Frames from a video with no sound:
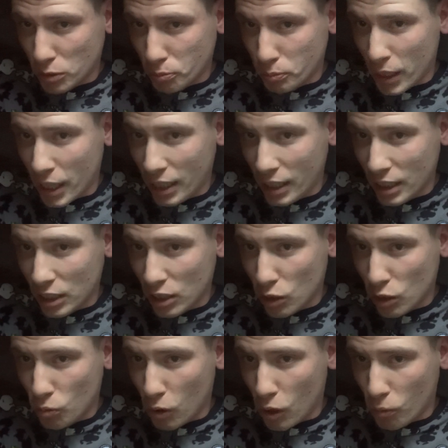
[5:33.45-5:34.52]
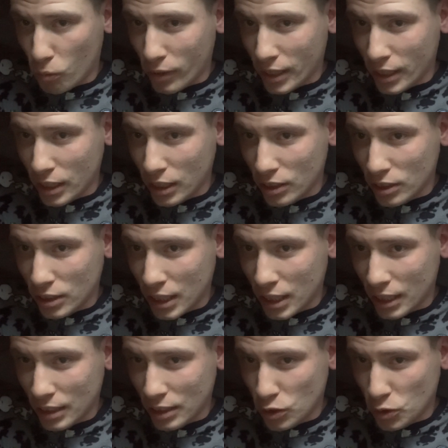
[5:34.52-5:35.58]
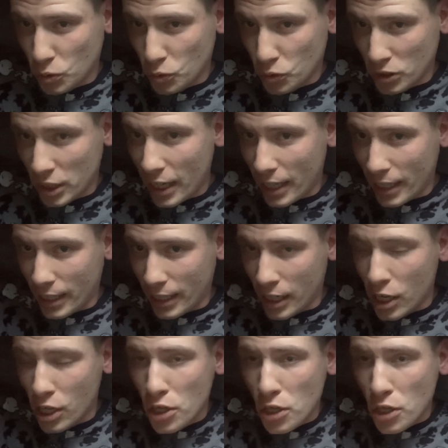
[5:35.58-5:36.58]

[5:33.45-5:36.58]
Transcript: depending on what we tend to say.